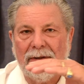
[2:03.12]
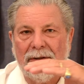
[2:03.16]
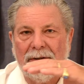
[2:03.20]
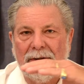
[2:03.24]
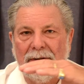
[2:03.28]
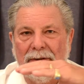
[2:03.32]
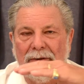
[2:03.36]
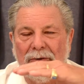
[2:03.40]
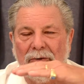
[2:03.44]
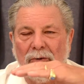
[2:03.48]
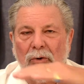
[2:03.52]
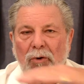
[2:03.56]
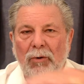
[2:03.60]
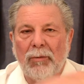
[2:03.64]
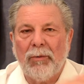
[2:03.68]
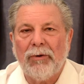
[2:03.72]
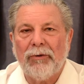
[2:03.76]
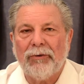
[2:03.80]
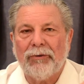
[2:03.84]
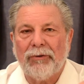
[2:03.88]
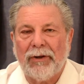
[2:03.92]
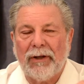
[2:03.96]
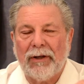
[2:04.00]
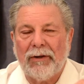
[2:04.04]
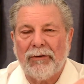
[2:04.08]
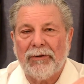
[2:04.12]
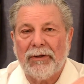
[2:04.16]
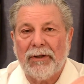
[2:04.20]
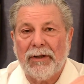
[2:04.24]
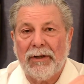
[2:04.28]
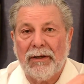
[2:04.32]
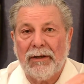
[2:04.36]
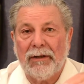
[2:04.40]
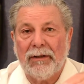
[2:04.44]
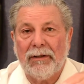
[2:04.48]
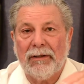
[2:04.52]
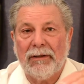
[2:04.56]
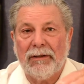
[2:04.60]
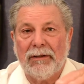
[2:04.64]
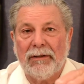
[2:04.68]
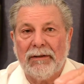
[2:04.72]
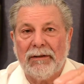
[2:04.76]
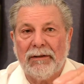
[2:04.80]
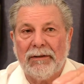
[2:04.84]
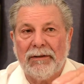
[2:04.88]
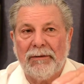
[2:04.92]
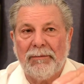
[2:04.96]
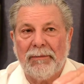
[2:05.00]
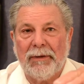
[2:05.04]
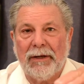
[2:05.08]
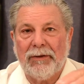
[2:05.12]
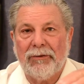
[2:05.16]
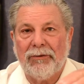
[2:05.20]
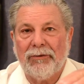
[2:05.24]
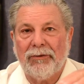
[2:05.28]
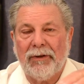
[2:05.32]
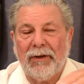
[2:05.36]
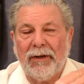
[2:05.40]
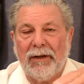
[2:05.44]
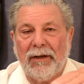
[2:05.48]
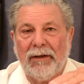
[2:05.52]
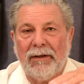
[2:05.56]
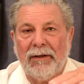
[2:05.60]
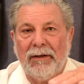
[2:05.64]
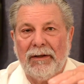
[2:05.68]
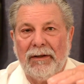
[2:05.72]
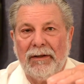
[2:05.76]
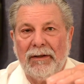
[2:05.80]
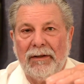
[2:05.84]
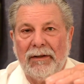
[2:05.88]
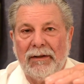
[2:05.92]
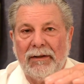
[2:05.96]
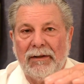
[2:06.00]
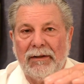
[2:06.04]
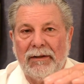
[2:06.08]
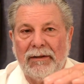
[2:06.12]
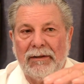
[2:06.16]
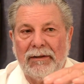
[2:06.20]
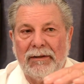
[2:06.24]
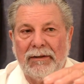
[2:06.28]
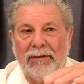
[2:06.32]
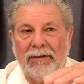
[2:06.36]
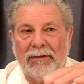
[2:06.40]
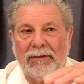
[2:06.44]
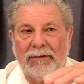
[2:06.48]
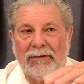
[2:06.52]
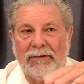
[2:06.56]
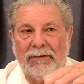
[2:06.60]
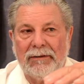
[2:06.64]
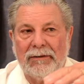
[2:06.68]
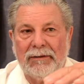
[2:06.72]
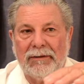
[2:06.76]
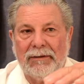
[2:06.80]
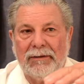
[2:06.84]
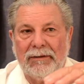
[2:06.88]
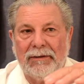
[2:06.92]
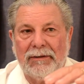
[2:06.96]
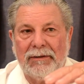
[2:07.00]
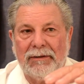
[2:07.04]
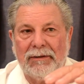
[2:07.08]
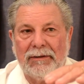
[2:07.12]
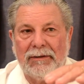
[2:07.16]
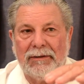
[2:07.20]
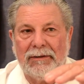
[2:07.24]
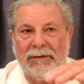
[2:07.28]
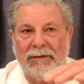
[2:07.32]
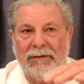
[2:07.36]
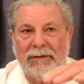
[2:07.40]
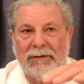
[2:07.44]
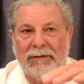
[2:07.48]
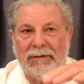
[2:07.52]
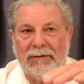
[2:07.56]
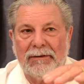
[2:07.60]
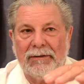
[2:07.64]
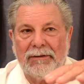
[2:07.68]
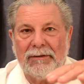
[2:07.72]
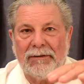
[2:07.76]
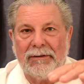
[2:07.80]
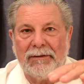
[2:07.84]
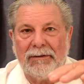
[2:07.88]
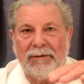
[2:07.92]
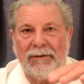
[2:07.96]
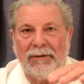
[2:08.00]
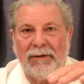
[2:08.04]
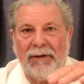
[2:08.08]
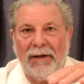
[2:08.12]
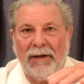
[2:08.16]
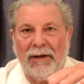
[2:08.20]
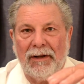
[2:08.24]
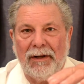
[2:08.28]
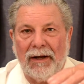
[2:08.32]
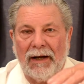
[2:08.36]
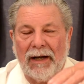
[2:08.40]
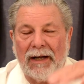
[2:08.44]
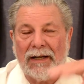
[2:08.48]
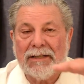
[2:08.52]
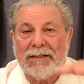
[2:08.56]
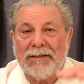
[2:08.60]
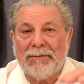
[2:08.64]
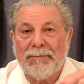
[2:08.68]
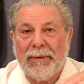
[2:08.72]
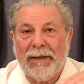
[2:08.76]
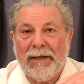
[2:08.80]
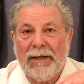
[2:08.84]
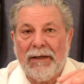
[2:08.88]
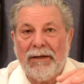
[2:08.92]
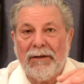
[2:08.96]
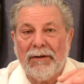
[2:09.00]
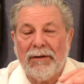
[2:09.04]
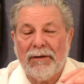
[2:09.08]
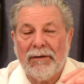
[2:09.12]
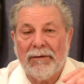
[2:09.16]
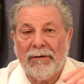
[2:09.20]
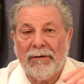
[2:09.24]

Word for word: a, a normal sounding, uh, you might say, uh, uh, high speed